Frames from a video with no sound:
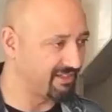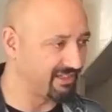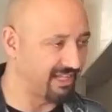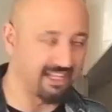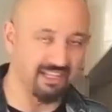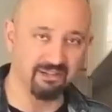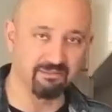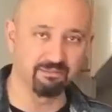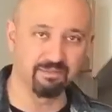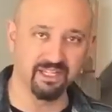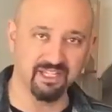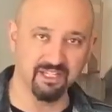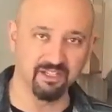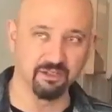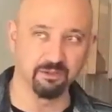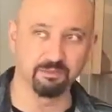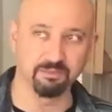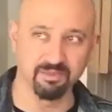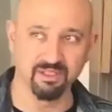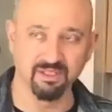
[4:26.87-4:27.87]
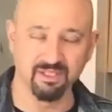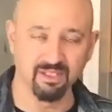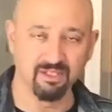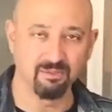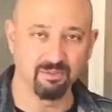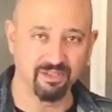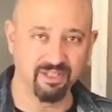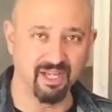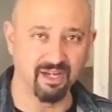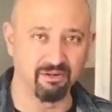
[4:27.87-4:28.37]
let them pick it up
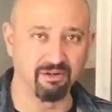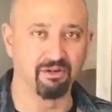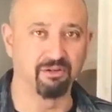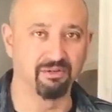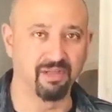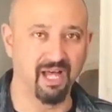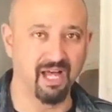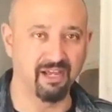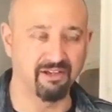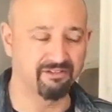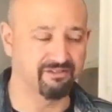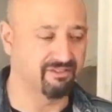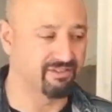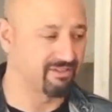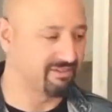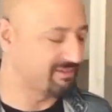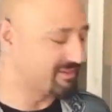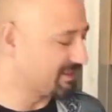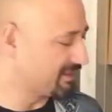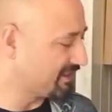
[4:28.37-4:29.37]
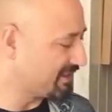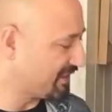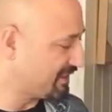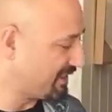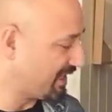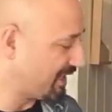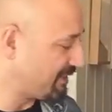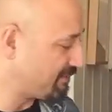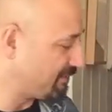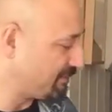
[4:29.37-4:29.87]
with their own life, and
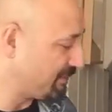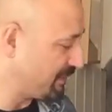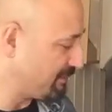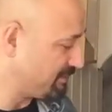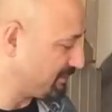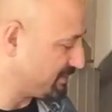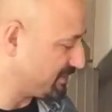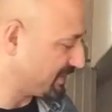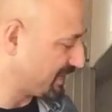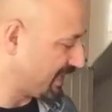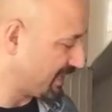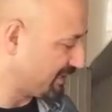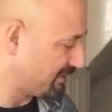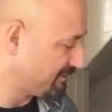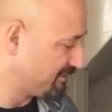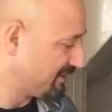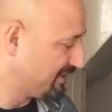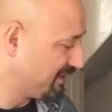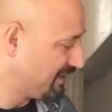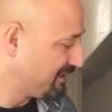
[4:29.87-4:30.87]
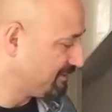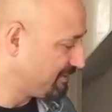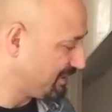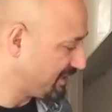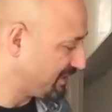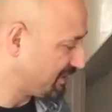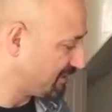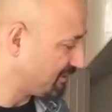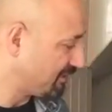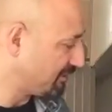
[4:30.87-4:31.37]
enable people to kind of
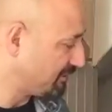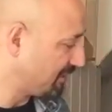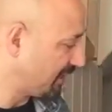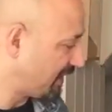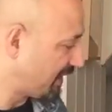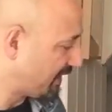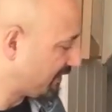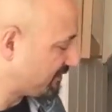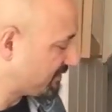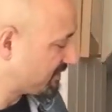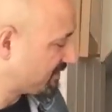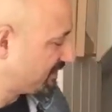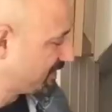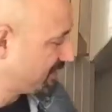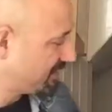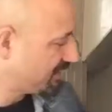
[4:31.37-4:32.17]
be in their own lives.